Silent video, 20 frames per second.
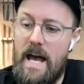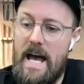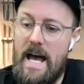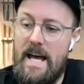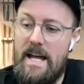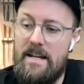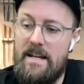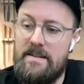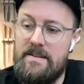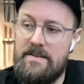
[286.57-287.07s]

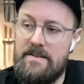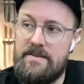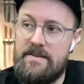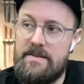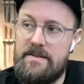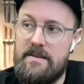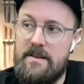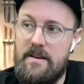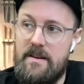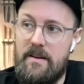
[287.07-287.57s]
And
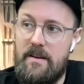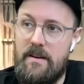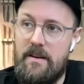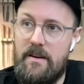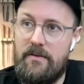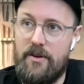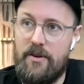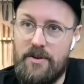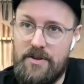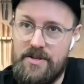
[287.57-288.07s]

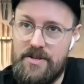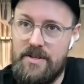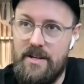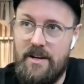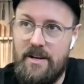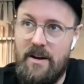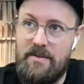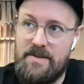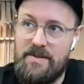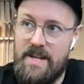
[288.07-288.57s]
of course,
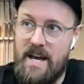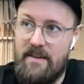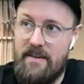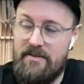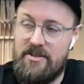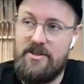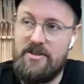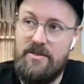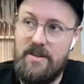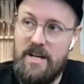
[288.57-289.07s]
I was there
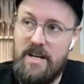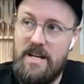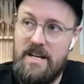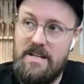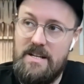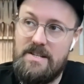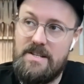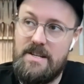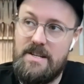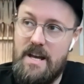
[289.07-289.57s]
for 2
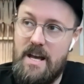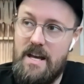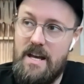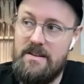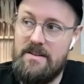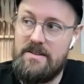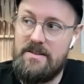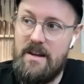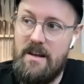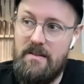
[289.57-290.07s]
years,
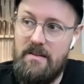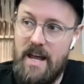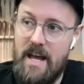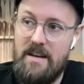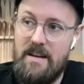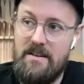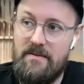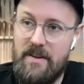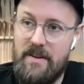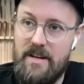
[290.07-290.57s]
and at the
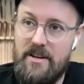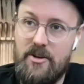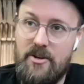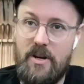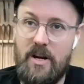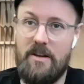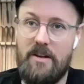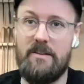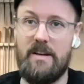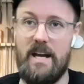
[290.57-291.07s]
end of it, you
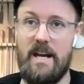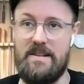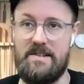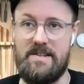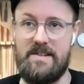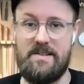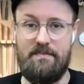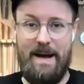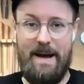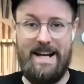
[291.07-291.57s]
kind of get
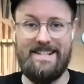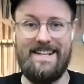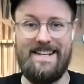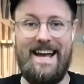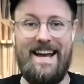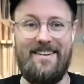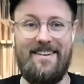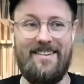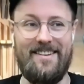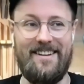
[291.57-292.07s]
spat
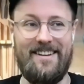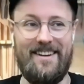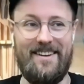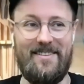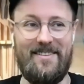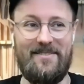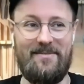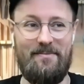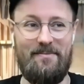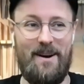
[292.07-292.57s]
out.
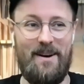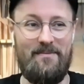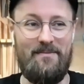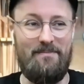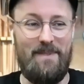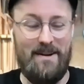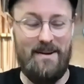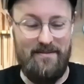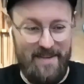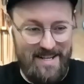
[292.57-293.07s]

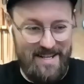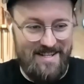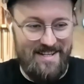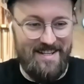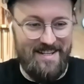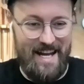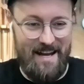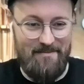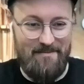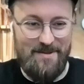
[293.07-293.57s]
My visa
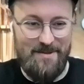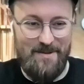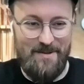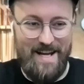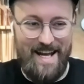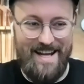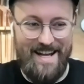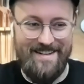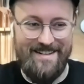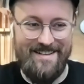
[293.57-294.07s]
came to an
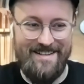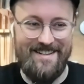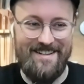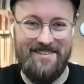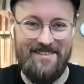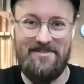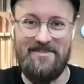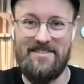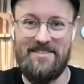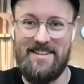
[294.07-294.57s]
end, and
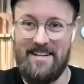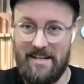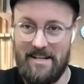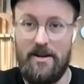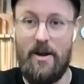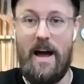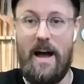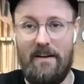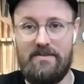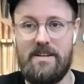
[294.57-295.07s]
it was like,
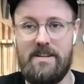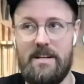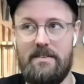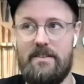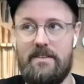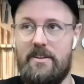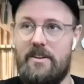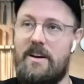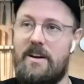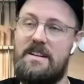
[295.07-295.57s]
you have to leave
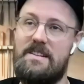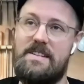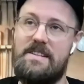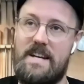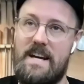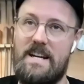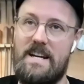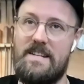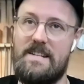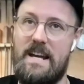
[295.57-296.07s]
the United
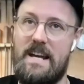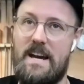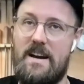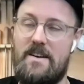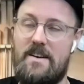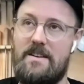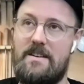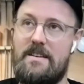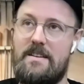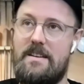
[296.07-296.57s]
States
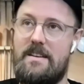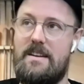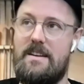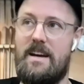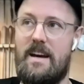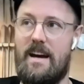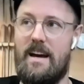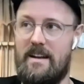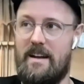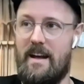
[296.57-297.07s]
now.
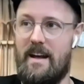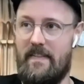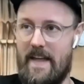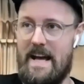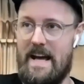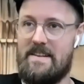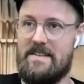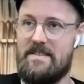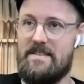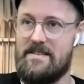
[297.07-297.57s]
And
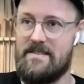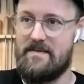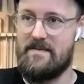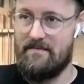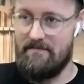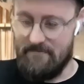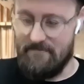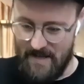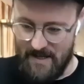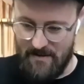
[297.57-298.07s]
that's,
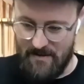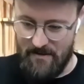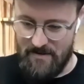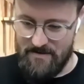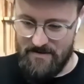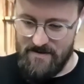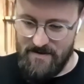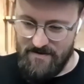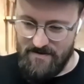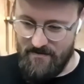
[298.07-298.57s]

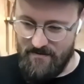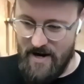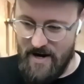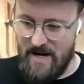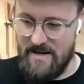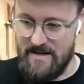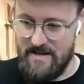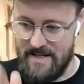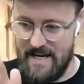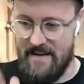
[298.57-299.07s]
there's this
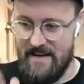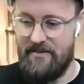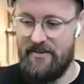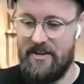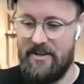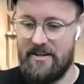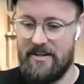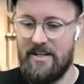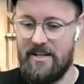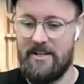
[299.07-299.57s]
very
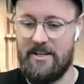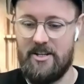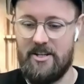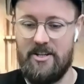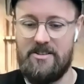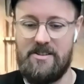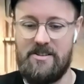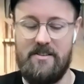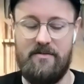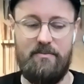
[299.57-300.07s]
definite kind of
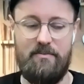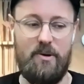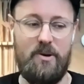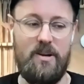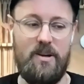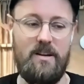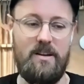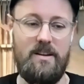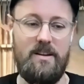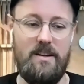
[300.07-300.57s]
cutoff
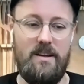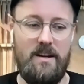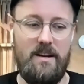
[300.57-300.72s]
point.